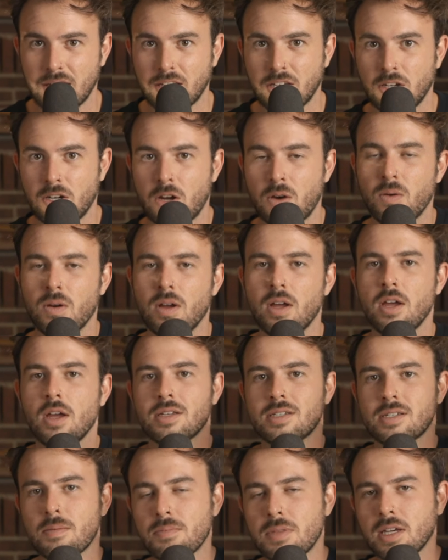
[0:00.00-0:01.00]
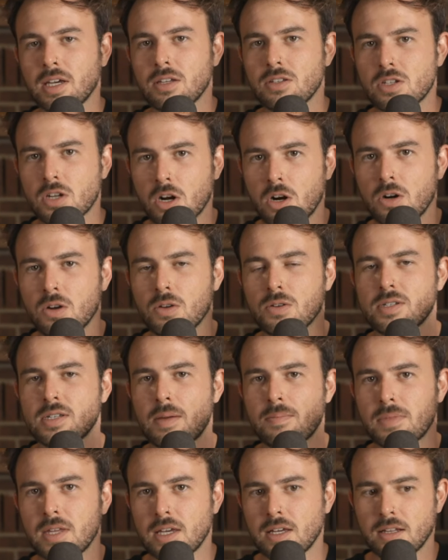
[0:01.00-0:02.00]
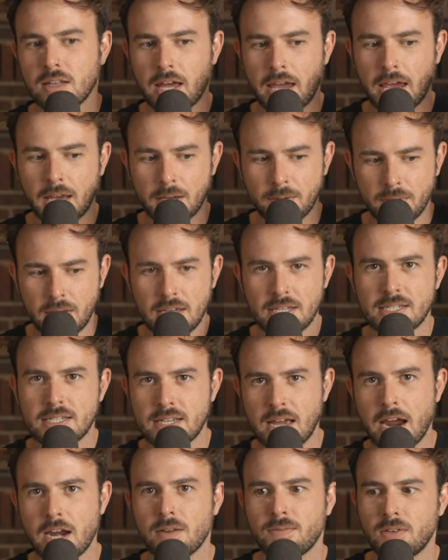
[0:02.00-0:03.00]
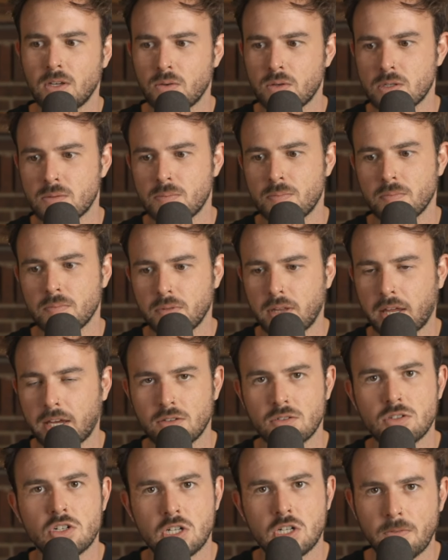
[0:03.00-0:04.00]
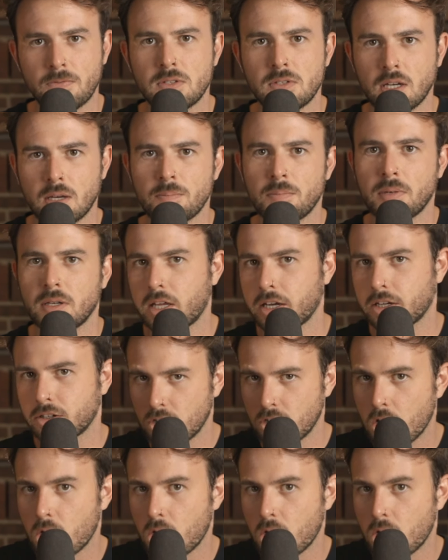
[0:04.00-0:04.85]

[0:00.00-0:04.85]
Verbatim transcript: Like, you know, something internal, something like inside of you is like shifting and being like,